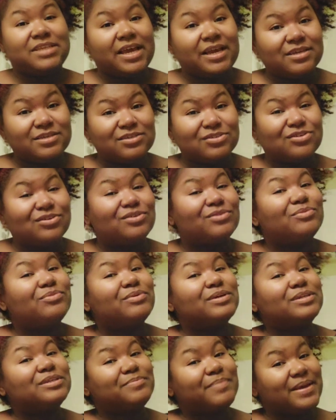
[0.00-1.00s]
textured,
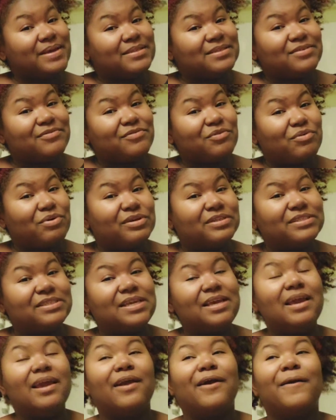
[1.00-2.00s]
which makes it
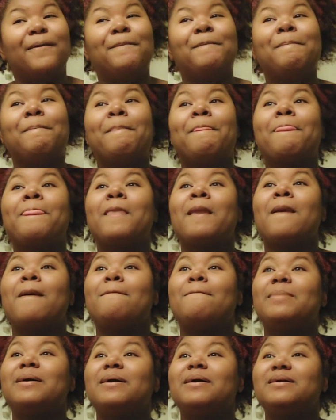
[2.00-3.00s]
4C hair.
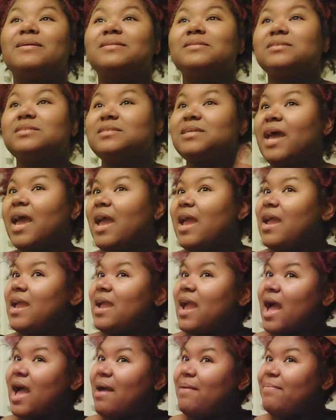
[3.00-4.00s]
But
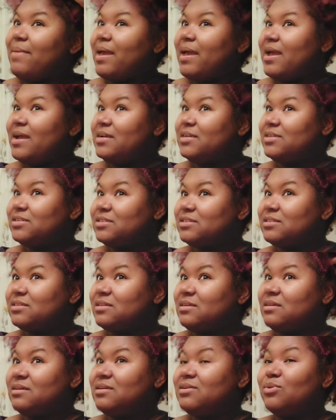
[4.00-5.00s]
today I'm
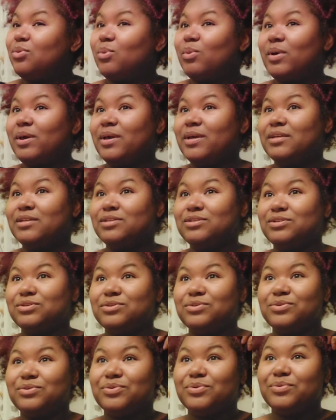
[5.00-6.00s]
actually going
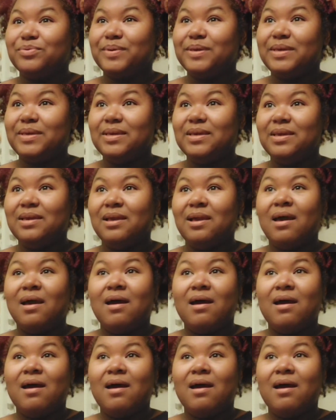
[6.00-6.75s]
to be